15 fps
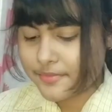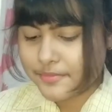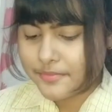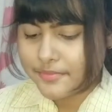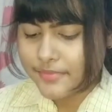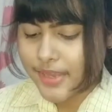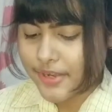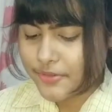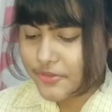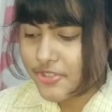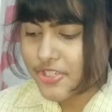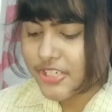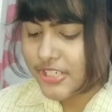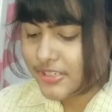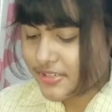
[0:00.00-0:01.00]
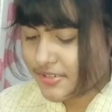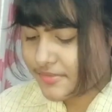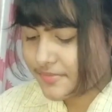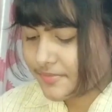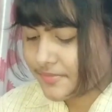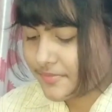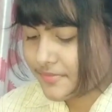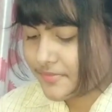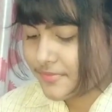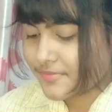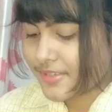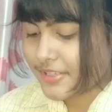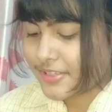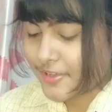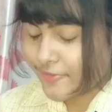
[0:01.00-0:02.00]
I don't cheat.
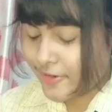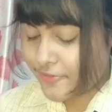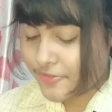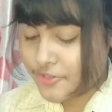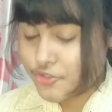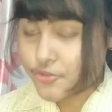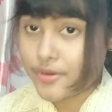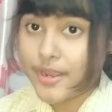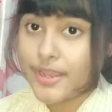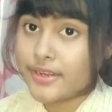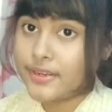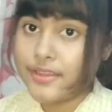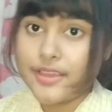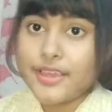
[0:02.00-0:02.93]
I never even tried.